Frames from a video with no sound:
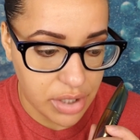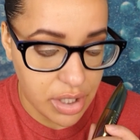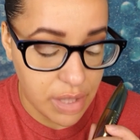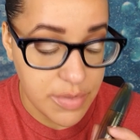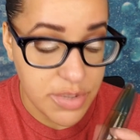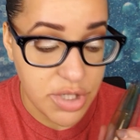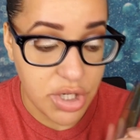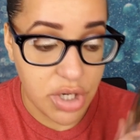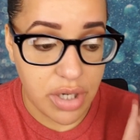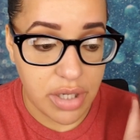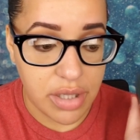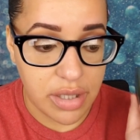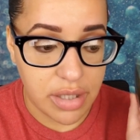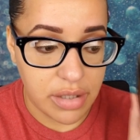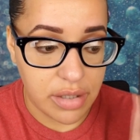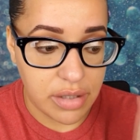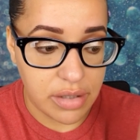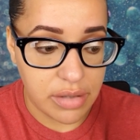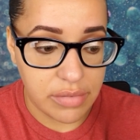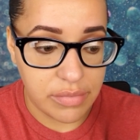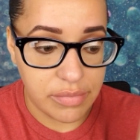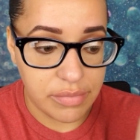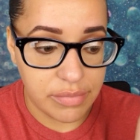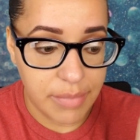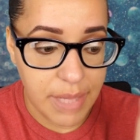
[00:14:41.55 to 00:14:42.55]
I'm sorry,
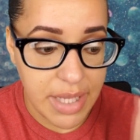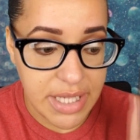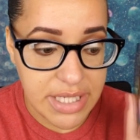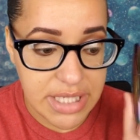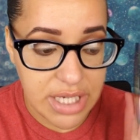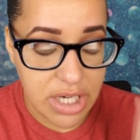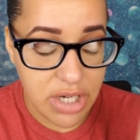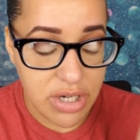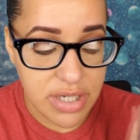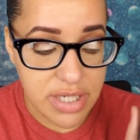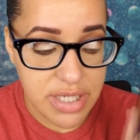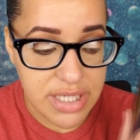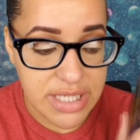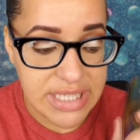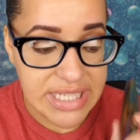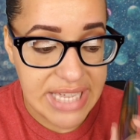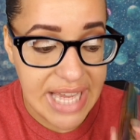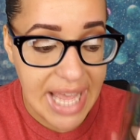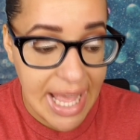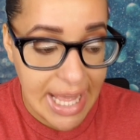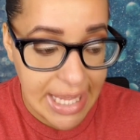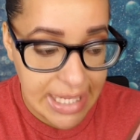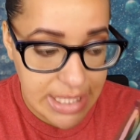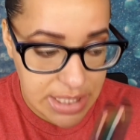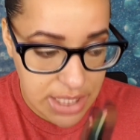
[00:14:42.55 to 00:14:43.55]
the mascara is
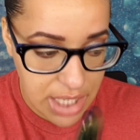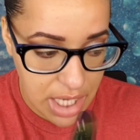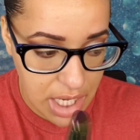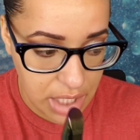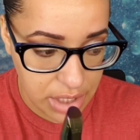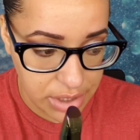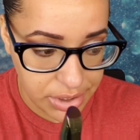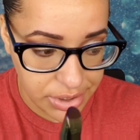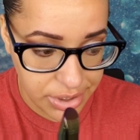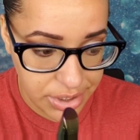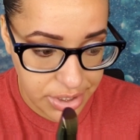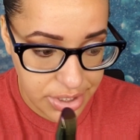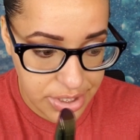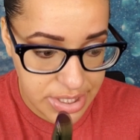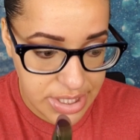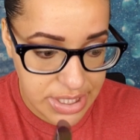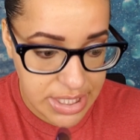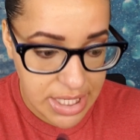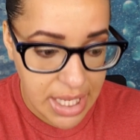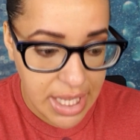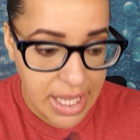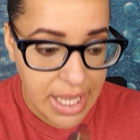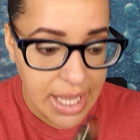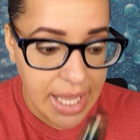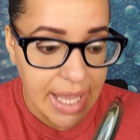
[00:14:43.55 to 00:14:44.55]
$10
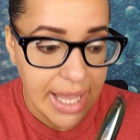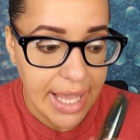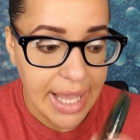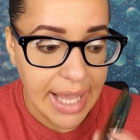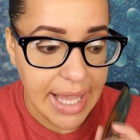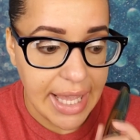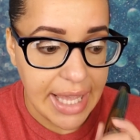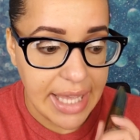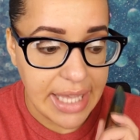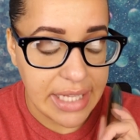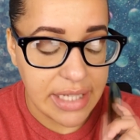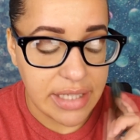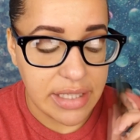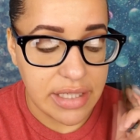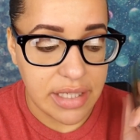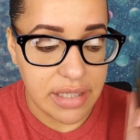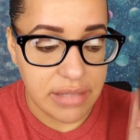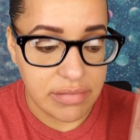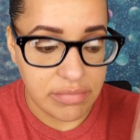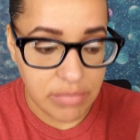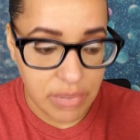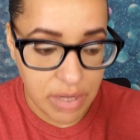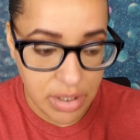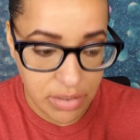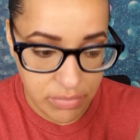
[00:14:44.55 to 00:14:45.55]
and
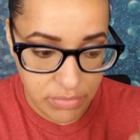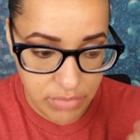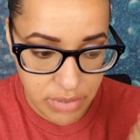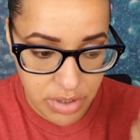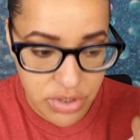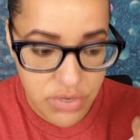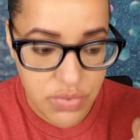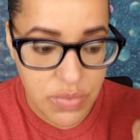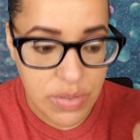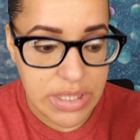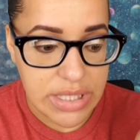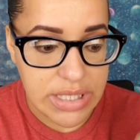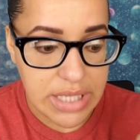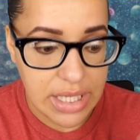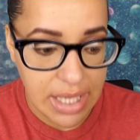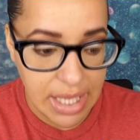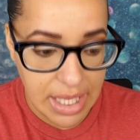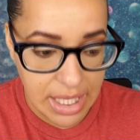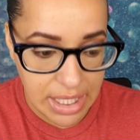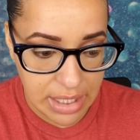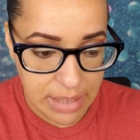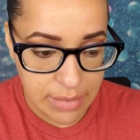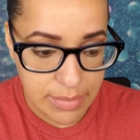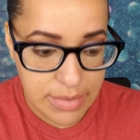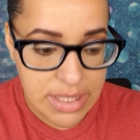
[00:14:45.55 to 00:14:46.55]
enriched with
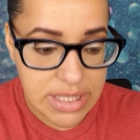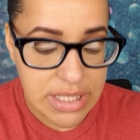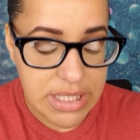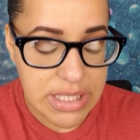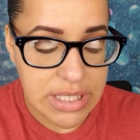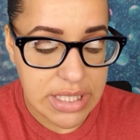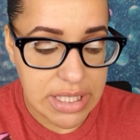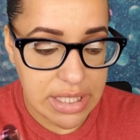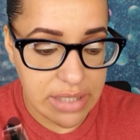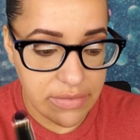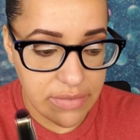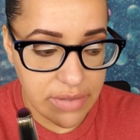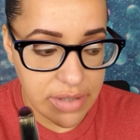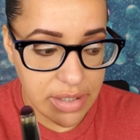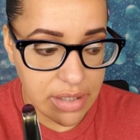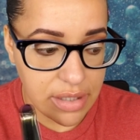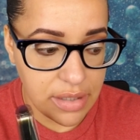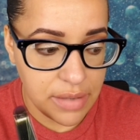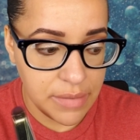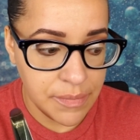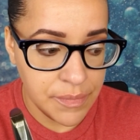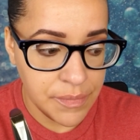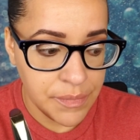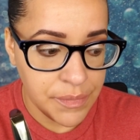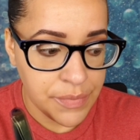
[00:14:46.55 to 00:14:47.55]
cannabis
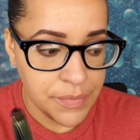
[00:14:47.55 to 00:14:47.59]
sativa.